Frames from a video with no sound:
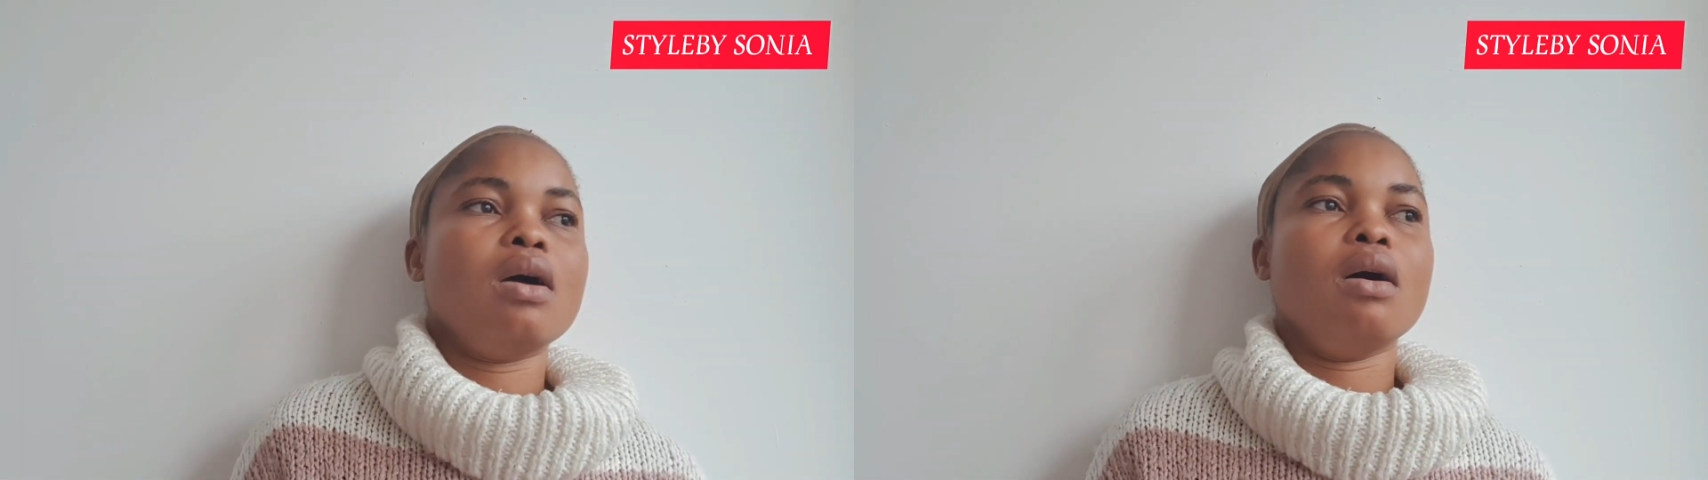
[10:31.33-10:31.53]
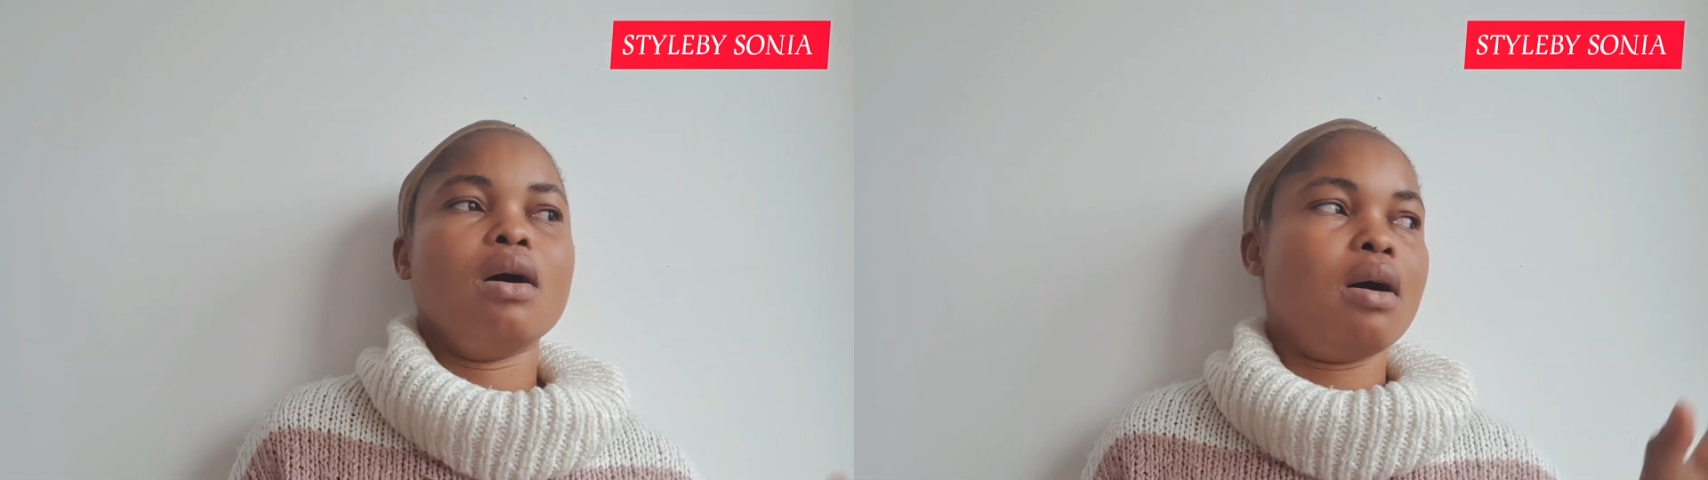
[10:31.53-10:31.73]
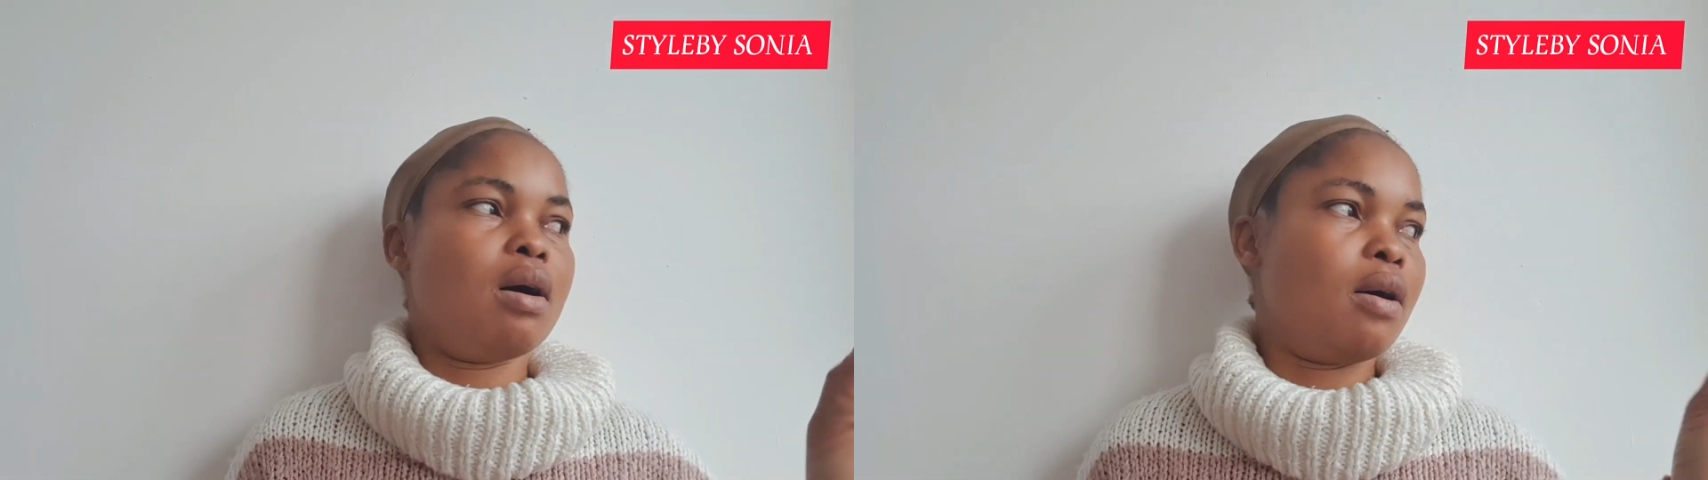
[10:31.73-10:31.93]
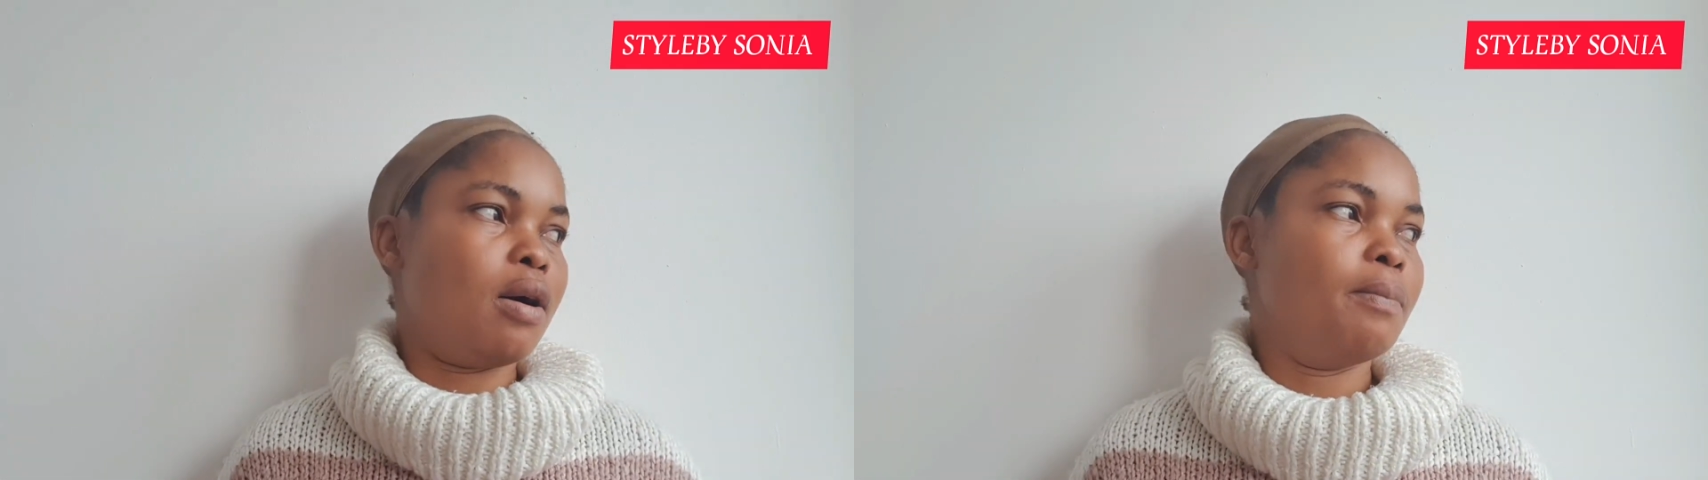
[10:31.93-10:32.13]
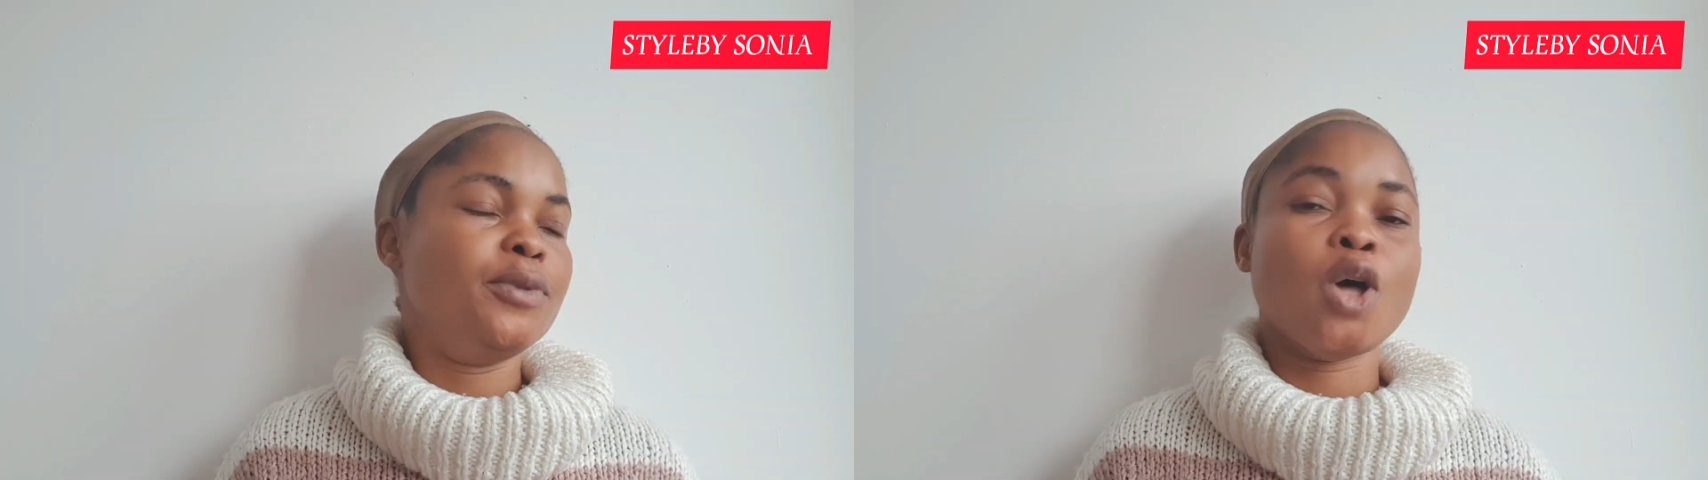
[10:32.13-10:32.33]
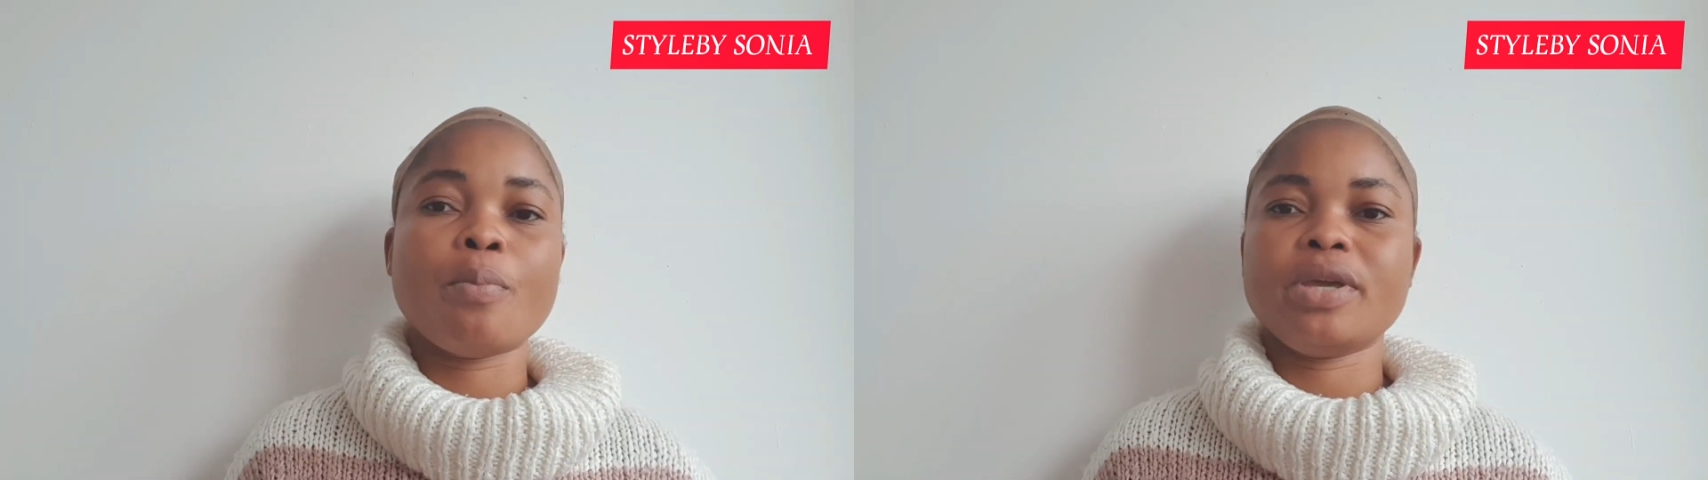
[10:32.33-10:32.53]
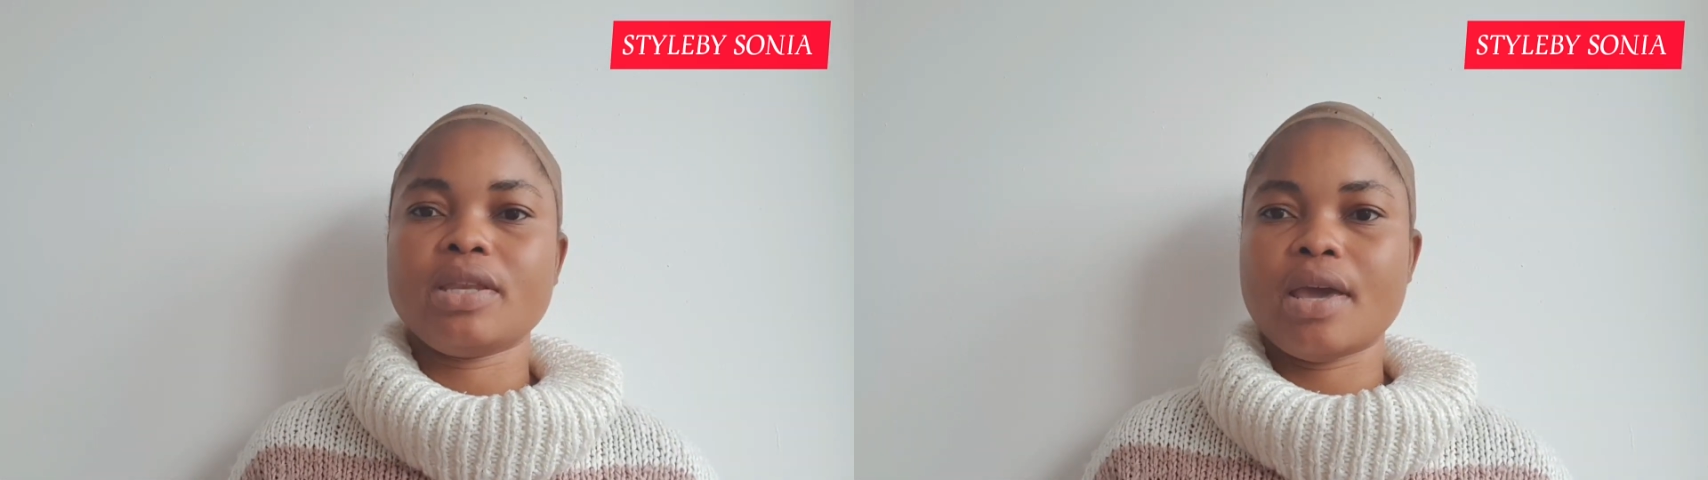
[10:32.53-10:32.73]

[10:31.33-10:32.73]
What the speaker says: doming